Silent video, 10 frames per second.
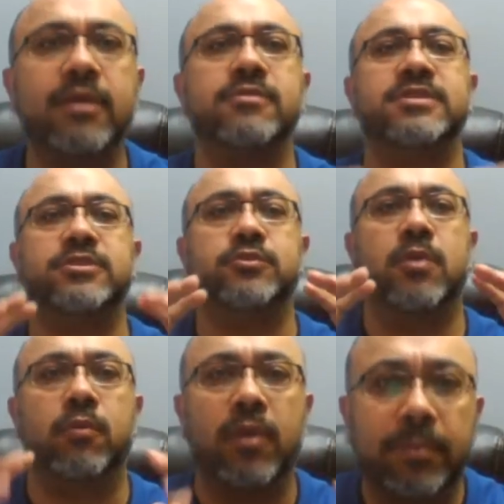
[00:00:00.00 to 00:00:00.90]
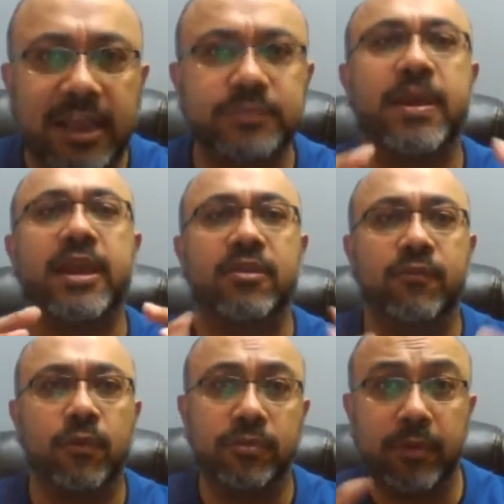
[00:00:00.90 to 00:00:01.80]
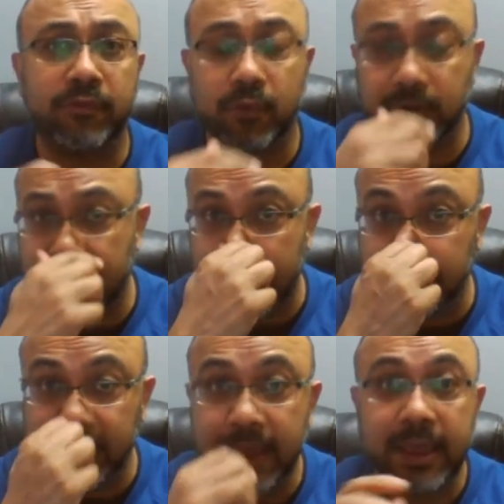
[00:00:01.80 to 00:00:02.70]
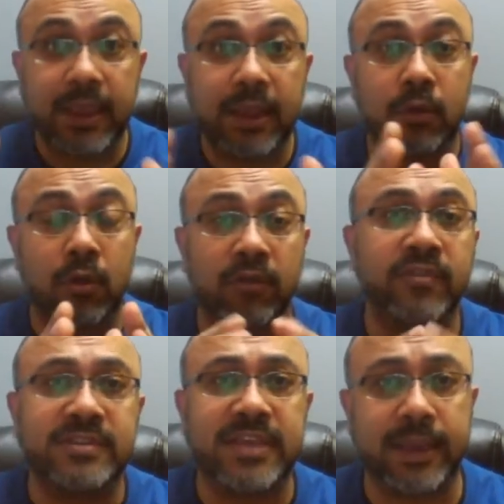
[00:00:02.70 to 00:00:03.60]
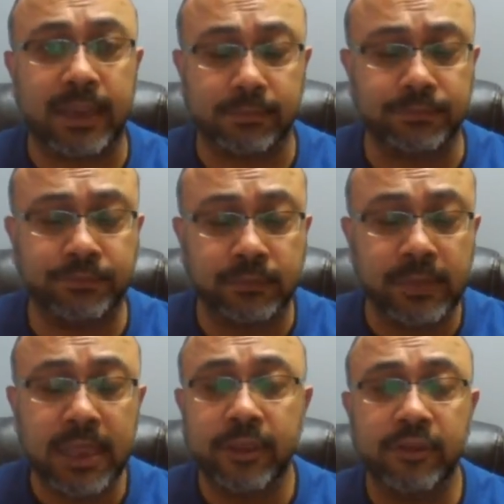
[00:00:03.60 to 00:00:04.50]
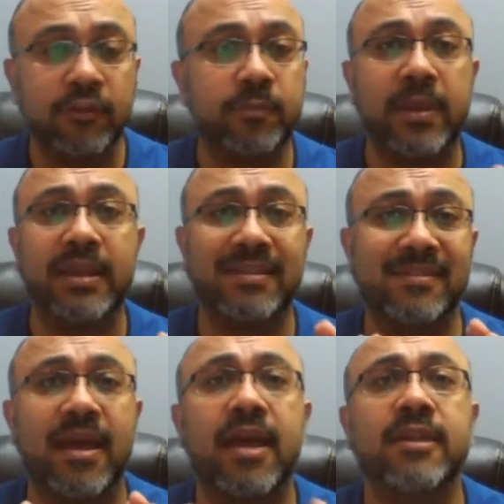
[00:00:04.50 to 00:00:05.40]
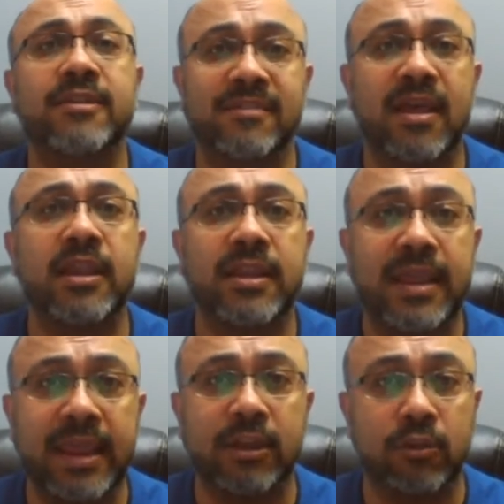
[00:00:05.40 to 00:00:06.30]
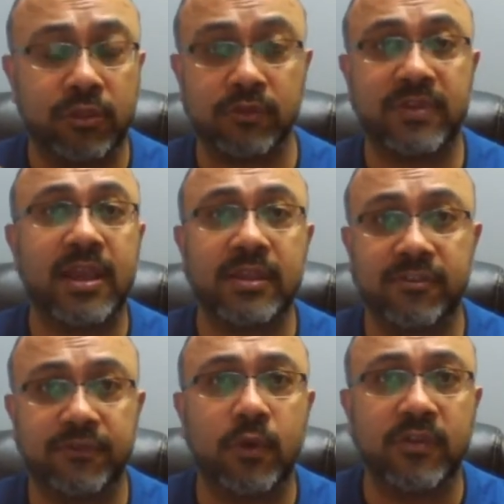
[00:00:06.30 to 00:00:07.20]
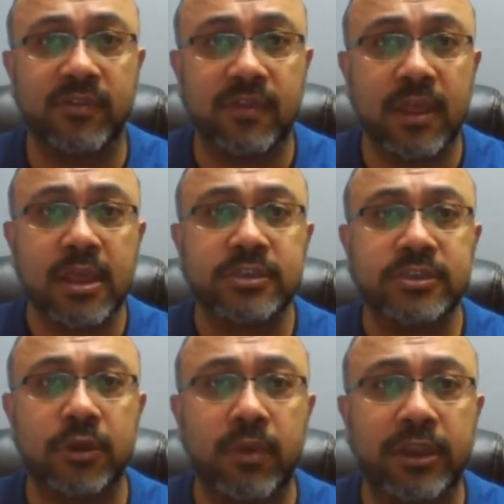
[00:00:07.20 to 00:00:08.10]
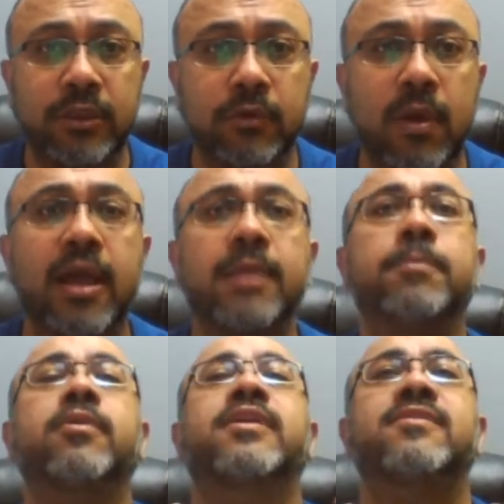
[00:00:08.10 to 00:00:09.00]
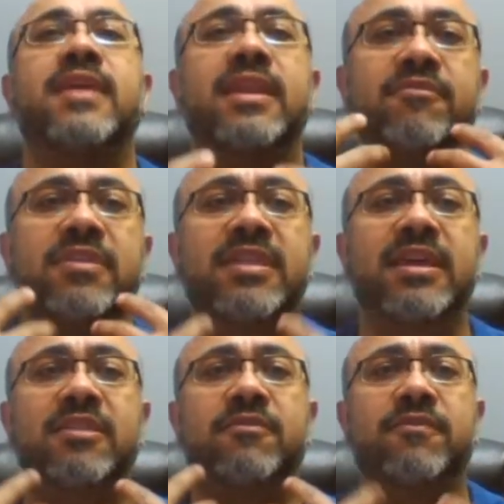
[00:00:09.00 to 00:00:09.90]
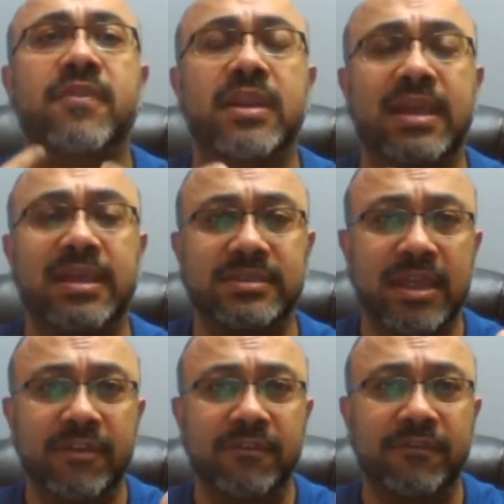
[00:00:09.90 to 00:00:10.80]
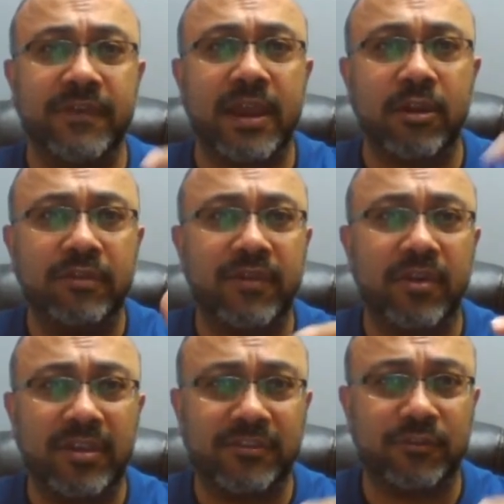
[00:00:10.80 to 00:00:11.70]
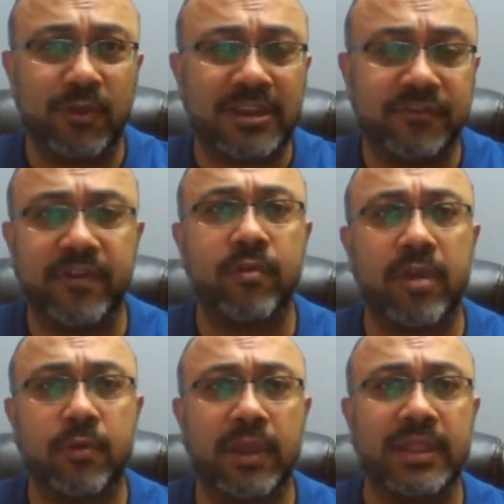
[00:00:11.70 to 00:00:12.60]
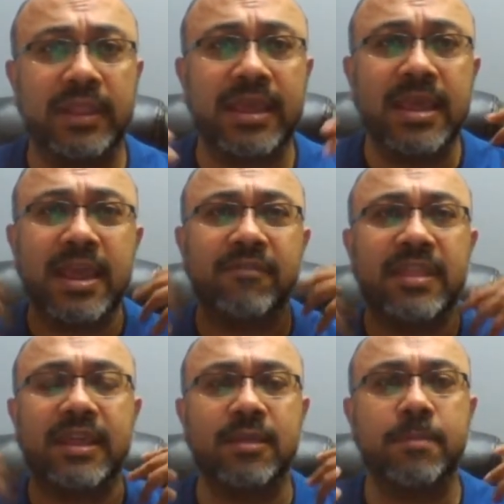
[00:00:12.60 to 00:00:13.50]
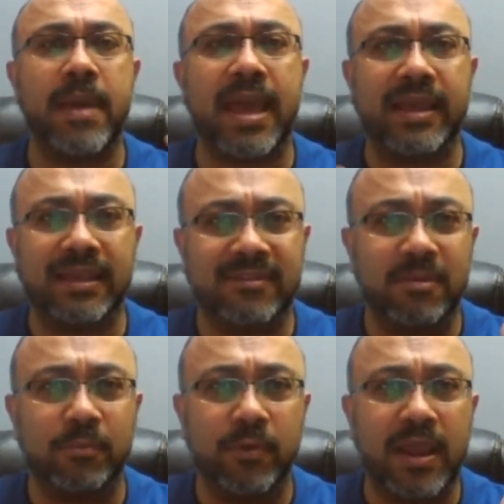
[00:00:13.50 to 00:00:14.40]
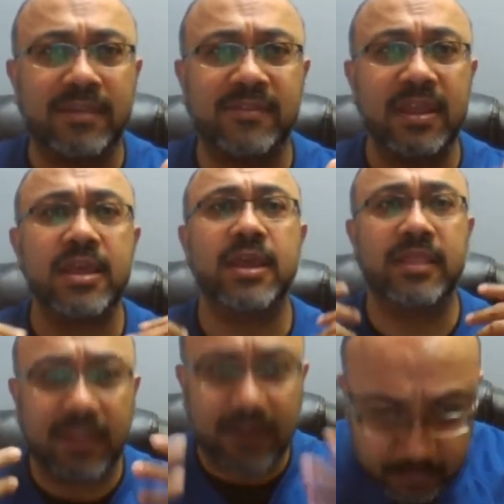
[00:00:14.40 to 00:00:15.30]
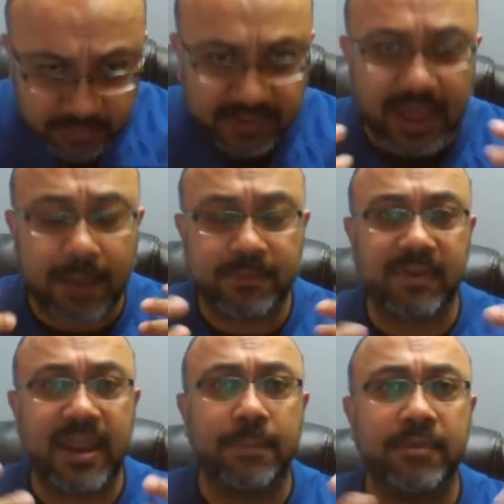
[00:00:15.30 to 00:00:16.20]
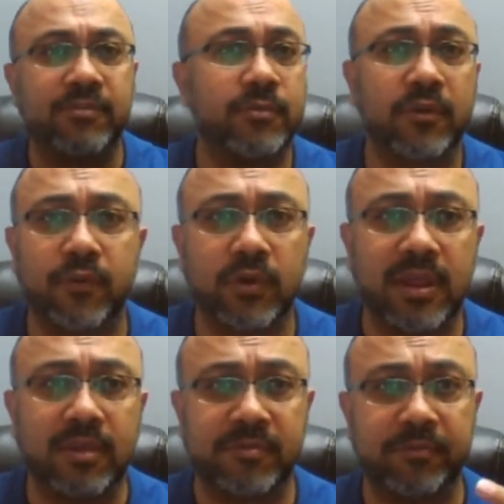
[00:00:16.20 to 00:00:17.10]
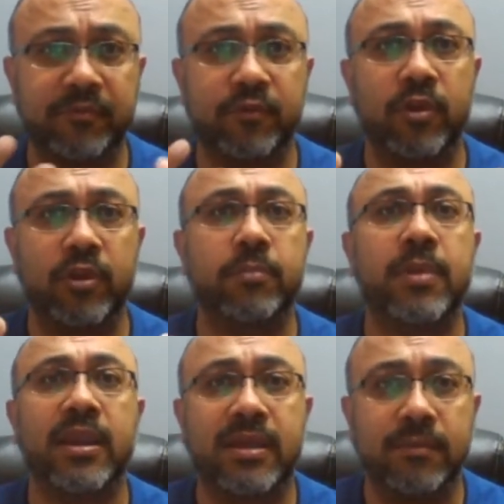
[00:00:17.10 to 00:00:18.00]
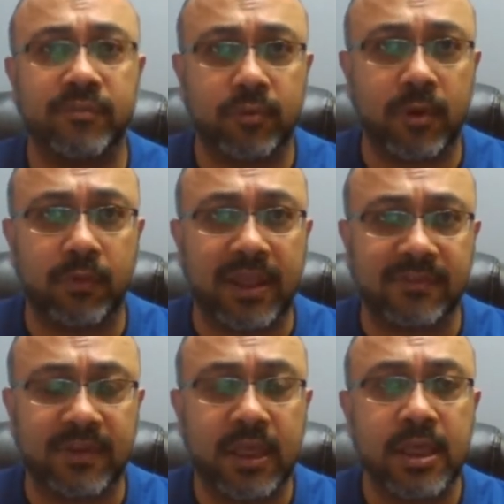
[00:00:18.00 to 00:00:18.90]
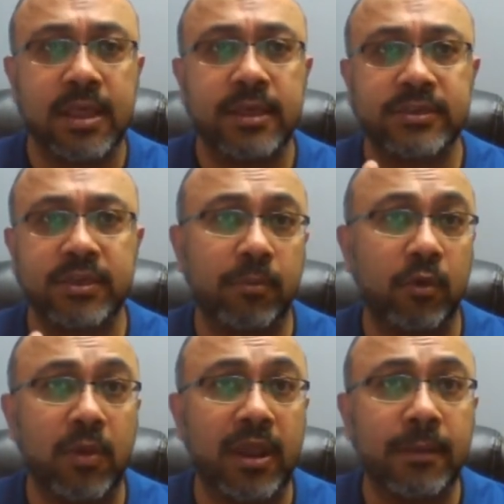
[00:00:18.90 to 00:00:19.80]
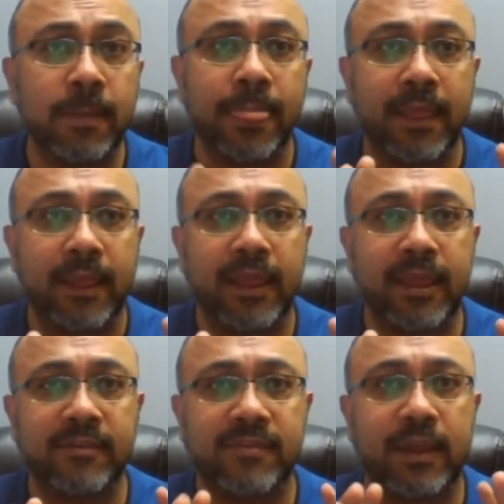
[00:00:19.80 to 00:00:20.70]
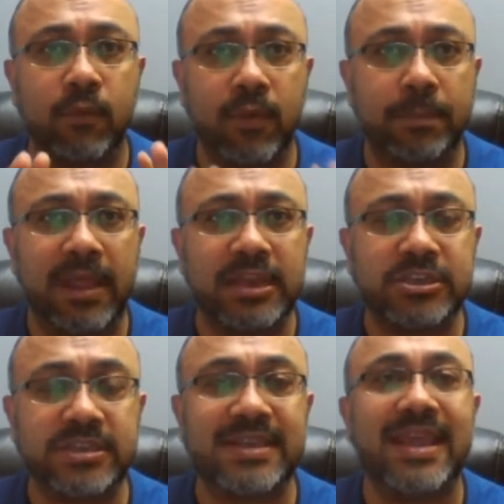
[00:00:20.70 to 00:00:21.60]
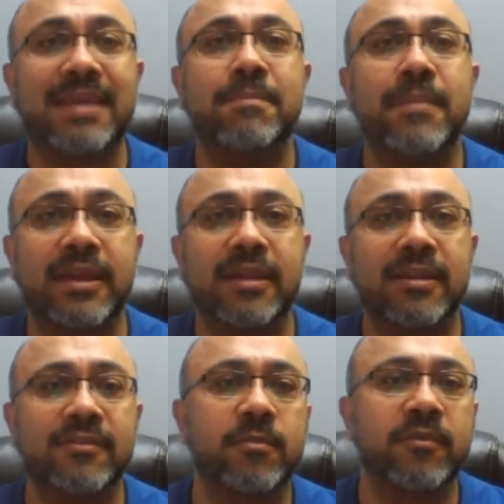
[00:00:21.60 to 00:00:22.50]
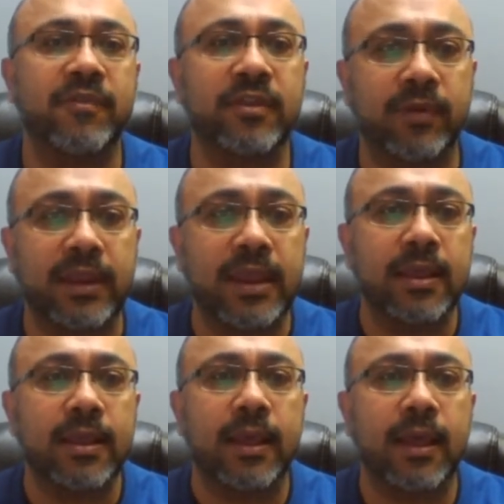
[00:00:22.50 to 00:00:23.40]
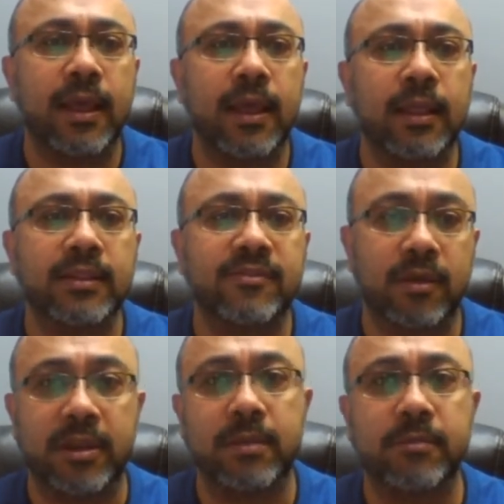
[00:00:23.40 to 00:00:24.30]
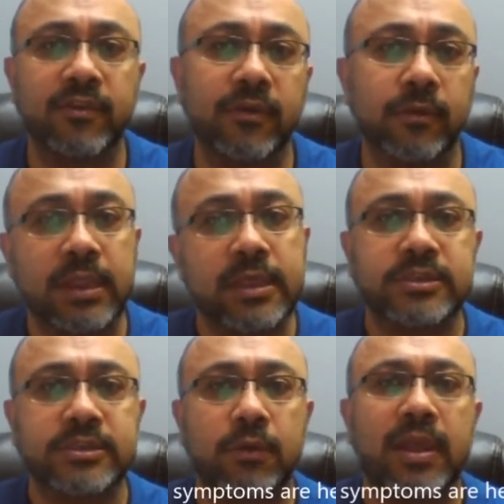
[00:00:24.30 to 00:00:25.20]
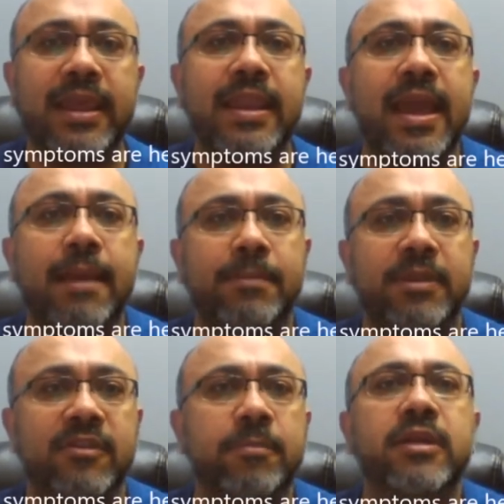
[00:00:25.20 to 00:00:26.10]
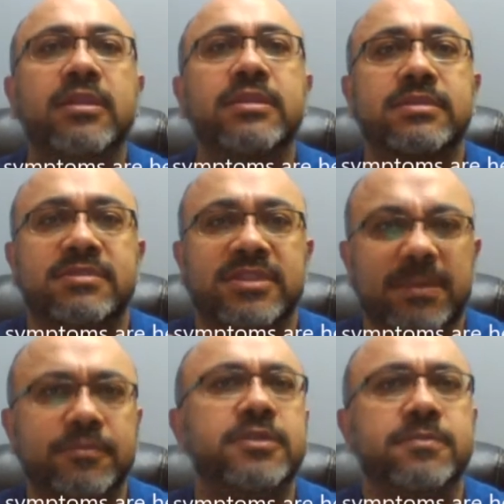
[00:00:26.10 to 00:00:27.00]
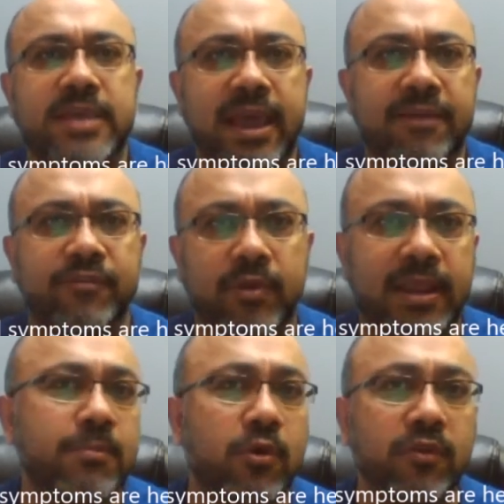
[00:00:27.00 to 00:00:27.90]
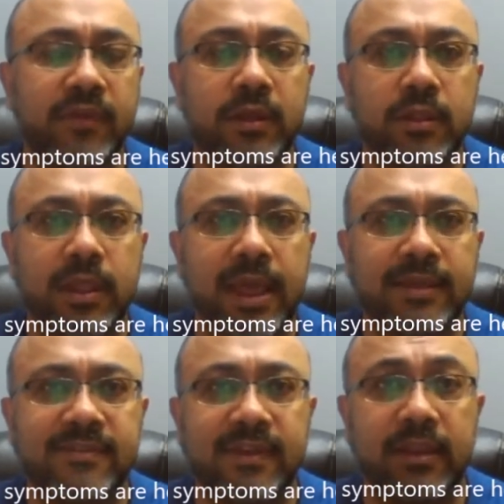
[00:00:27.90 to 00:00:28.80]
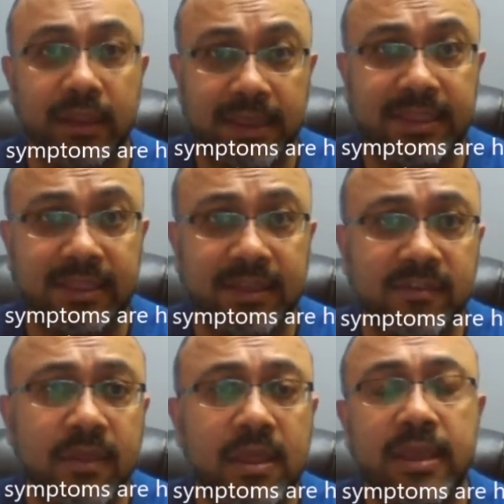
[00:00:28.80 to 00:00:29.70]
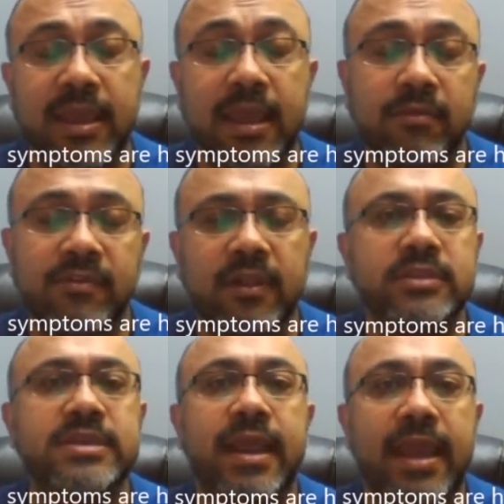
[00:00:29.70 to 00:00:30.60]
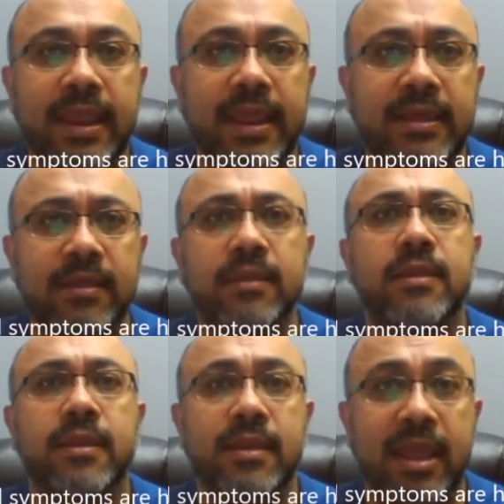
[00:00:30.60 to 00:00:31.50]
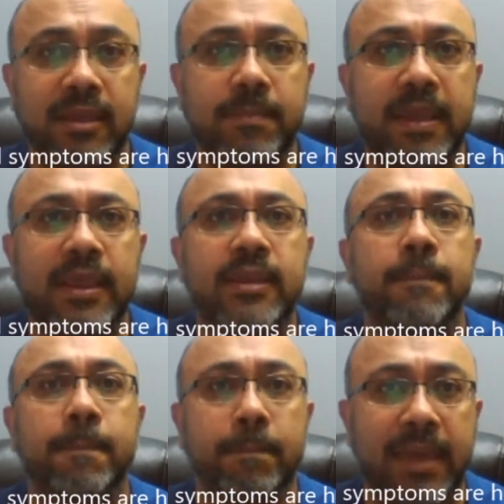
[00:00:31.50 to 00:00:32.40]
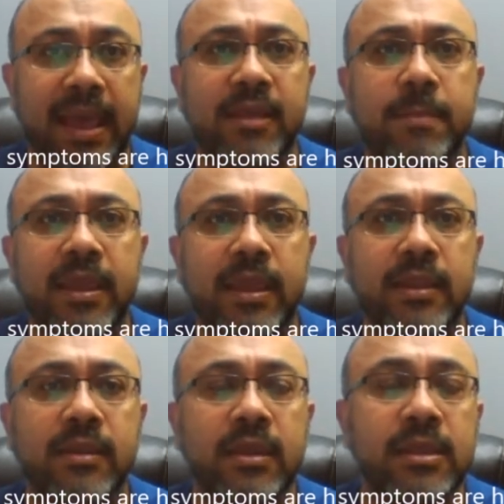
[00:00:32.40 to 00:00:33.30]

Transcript: goes into a whiplash back and forth 3 or 4 times in a quarter of a second. Your spine is not designed to handle those kinds of forces. So when you hyperextend, everything in the front gets very, very stretched very quickly. Everything in the back gets compressed. And then, of course, the opposite happens 3 or 4 times before your body comes to a rest. So number 1 is that whiplash is a mechanism of injury. Let's talk about number 2. So what can happen? Typical symptoms after a motor vehicle accident like this can result in headache, neck pain, back pain,